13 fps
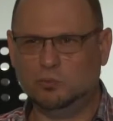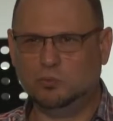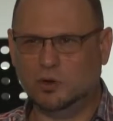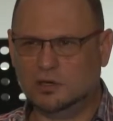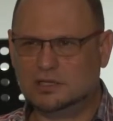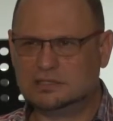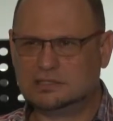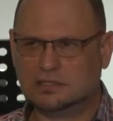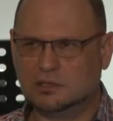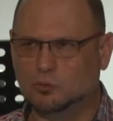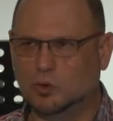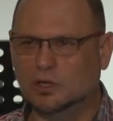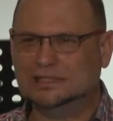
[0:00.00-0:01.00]
what is
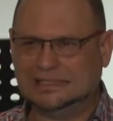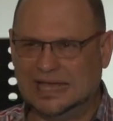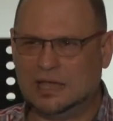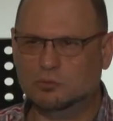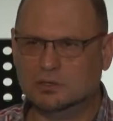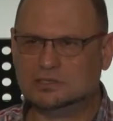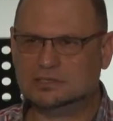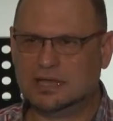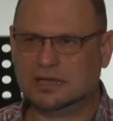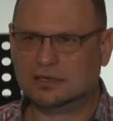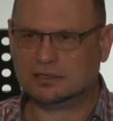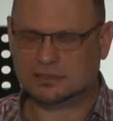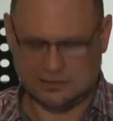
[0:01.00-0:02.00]
what day was
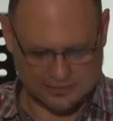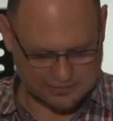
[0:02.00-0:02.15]
that?